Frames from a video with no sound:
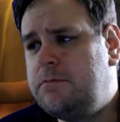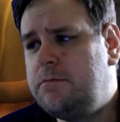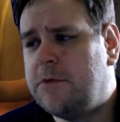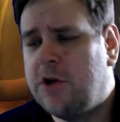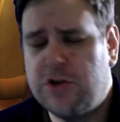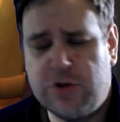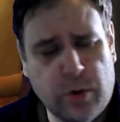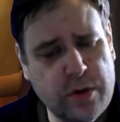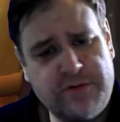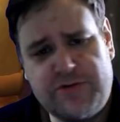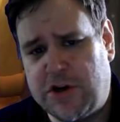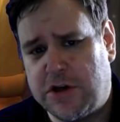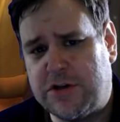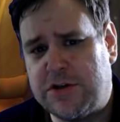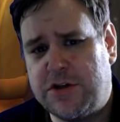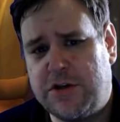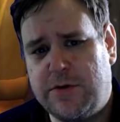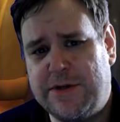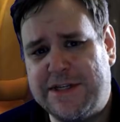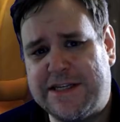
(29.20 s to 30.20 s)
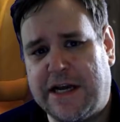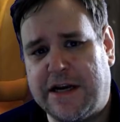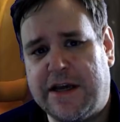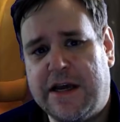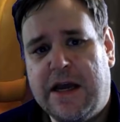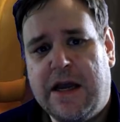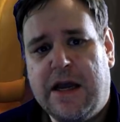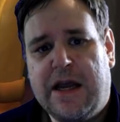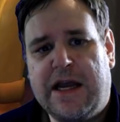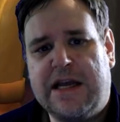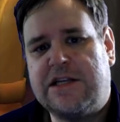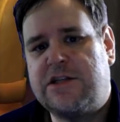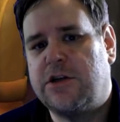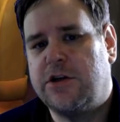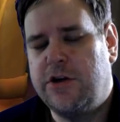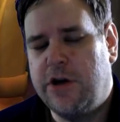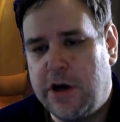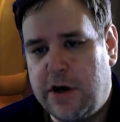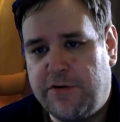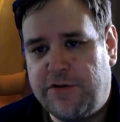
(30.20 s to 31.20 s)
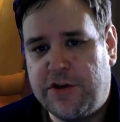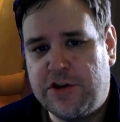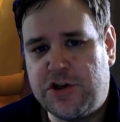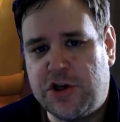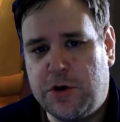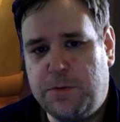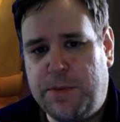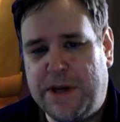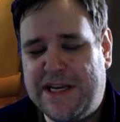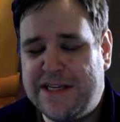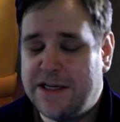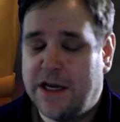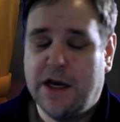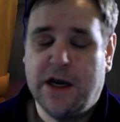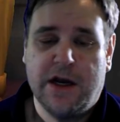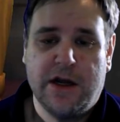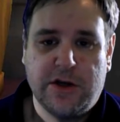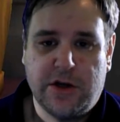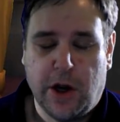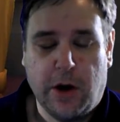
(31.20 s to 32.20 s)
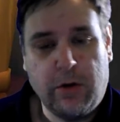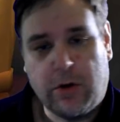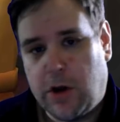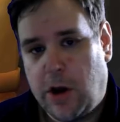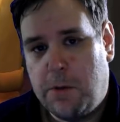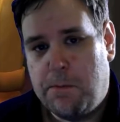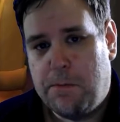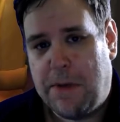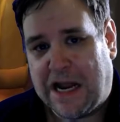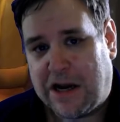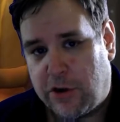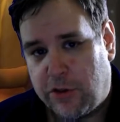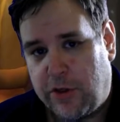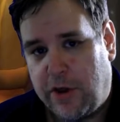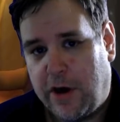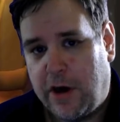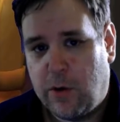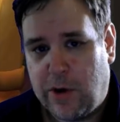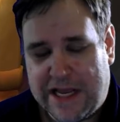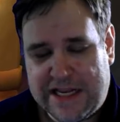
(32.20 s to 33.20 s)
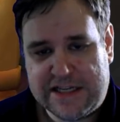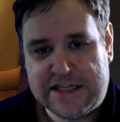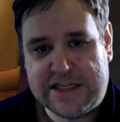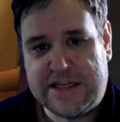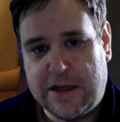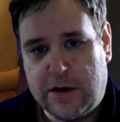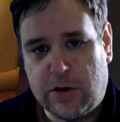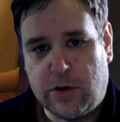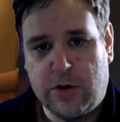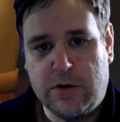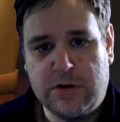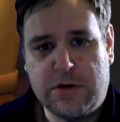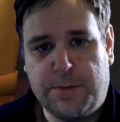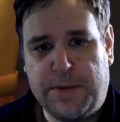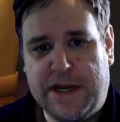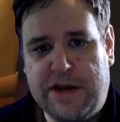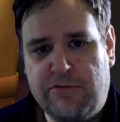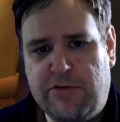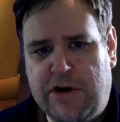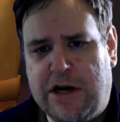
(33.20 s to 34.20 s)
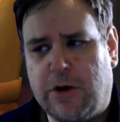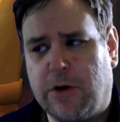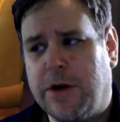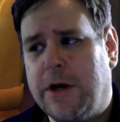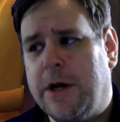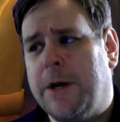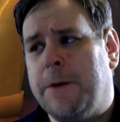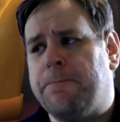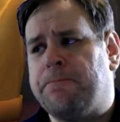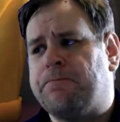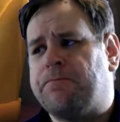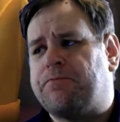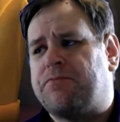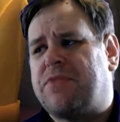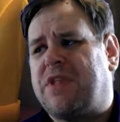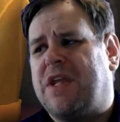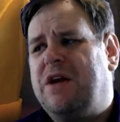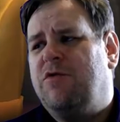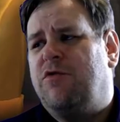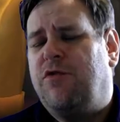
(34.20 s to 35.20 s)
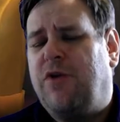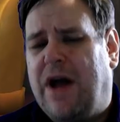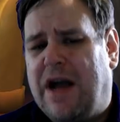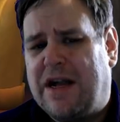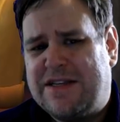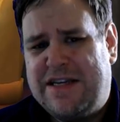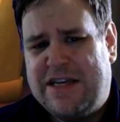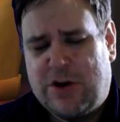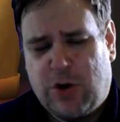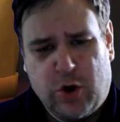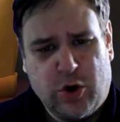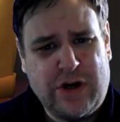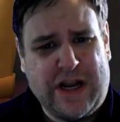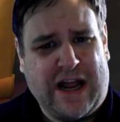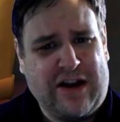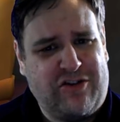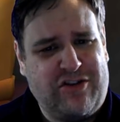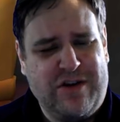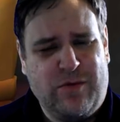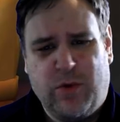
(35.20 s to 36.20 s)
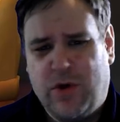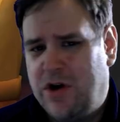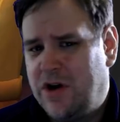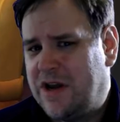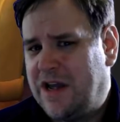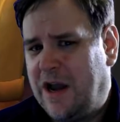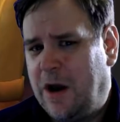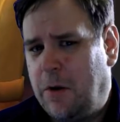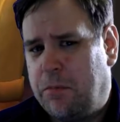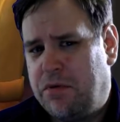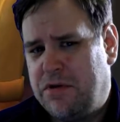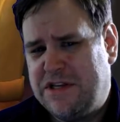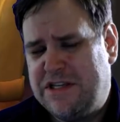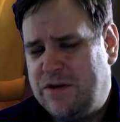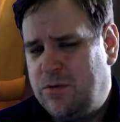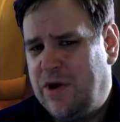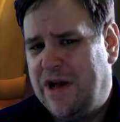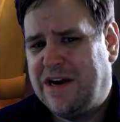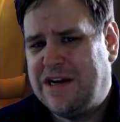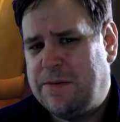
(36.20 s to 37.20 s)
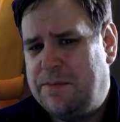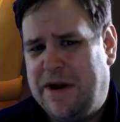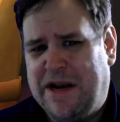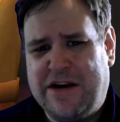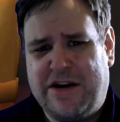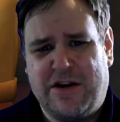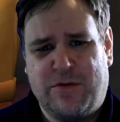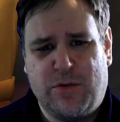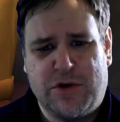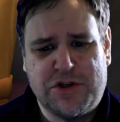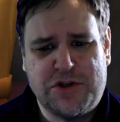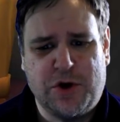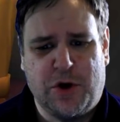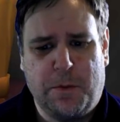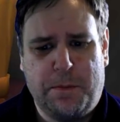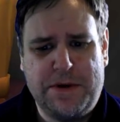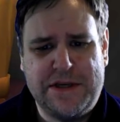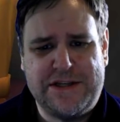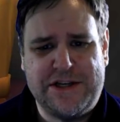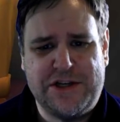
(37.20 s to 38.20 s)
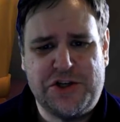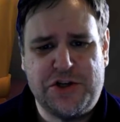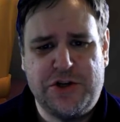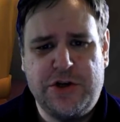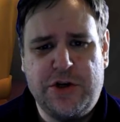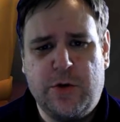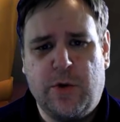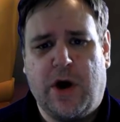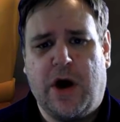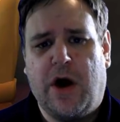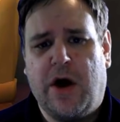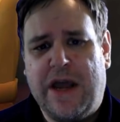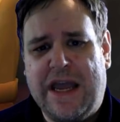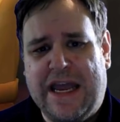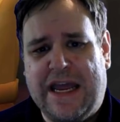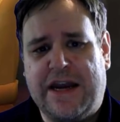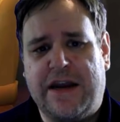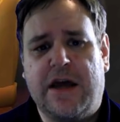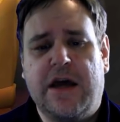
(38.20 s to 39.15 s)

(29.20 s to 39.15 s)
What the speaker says: So what they've chosen to do instead is to nerf the 2-piece. Don't go mad though. It's still going to be really good. In fact, it could actually work out pretty well depending on what sort of position you are in.